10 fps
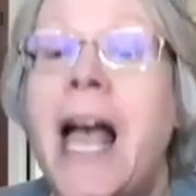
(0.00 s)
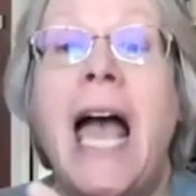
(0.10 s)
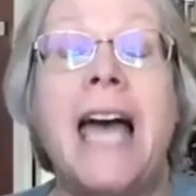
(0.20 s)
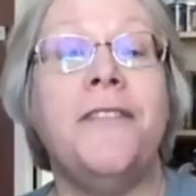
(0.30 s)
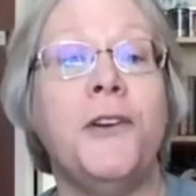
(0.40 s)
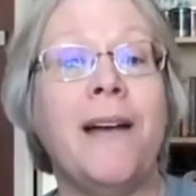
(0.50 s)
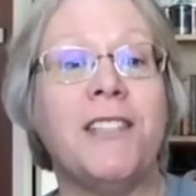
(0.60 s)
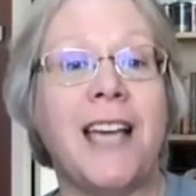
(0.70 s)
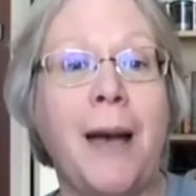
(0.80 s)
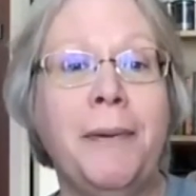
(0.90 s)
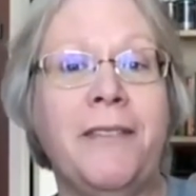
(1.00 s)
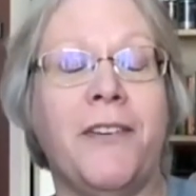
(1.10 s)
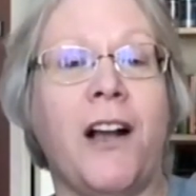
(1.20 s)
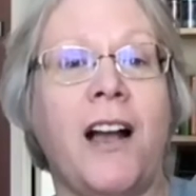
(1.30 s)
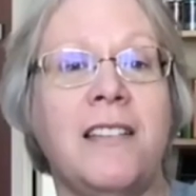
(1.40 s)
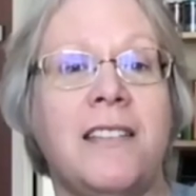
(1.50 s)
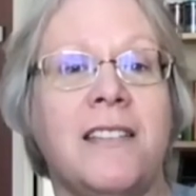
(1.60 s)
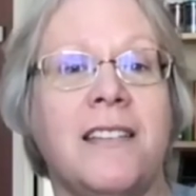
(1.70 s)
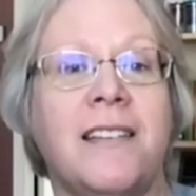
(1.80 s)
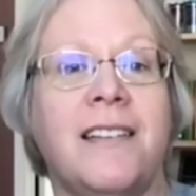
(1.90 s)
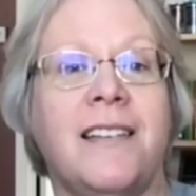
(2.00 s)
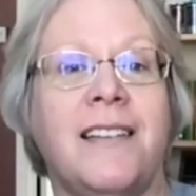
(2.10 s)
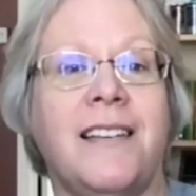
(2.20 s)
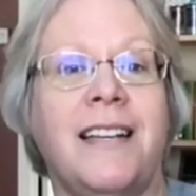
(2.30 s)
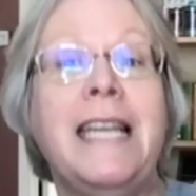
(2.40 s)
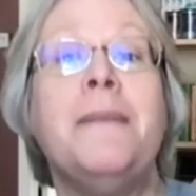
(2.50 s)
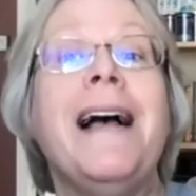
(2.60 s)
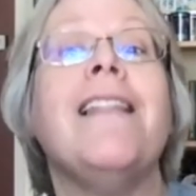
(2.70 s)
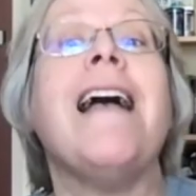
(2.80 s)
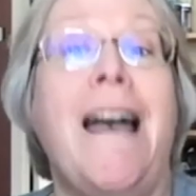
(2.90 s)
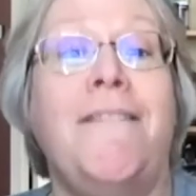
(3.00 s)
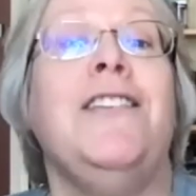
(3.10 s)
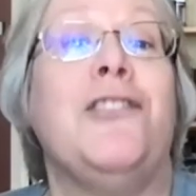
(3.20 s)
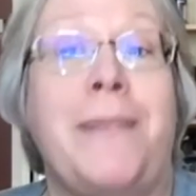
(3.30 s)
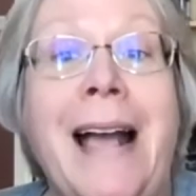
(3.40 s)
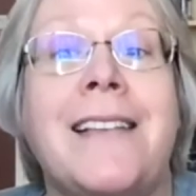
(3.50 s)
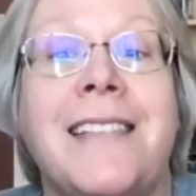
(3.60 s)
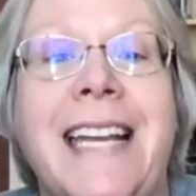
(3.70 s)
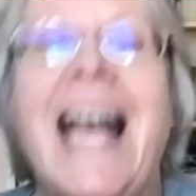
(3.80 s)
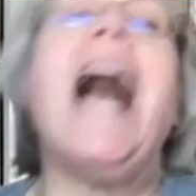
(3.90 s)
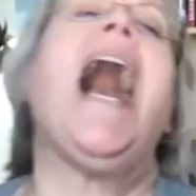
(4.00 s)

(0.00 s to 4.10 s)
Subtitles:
And if you have a topic for us, email Evan directly,